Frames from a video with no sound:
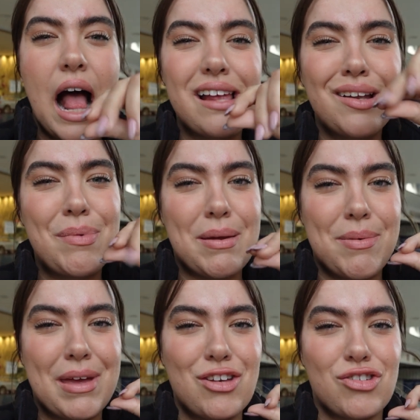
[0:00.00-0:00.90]
a little
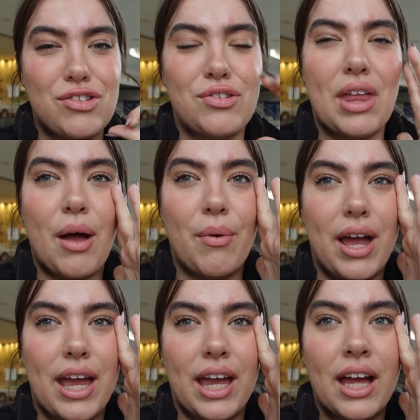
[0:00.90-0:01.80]
baby bit just so that
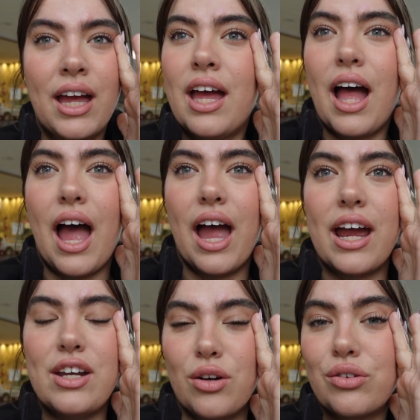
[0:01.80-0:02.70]
way
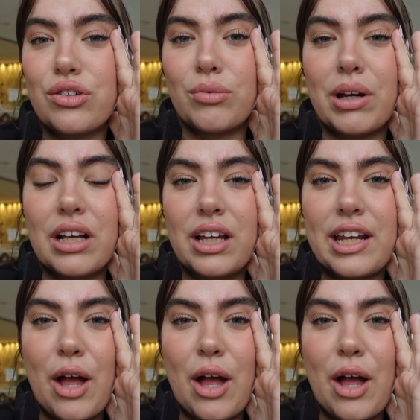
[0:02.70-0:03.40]
I don't start wrinkling